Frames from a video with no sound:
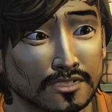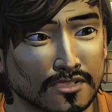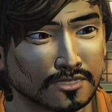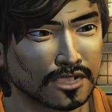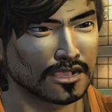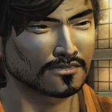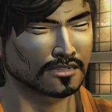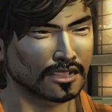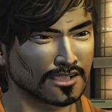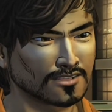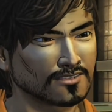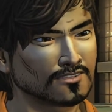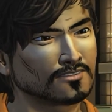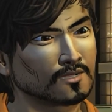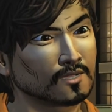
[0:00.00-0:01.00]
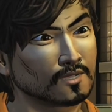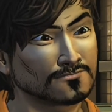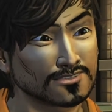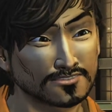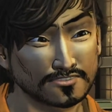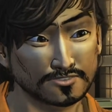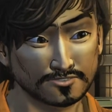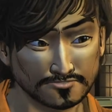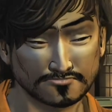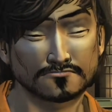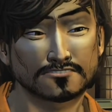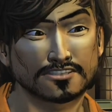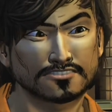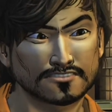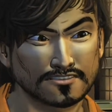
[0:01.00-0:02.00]
Quit waving that thing around before you get
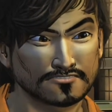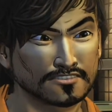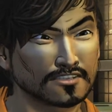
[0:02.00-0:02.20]
someone else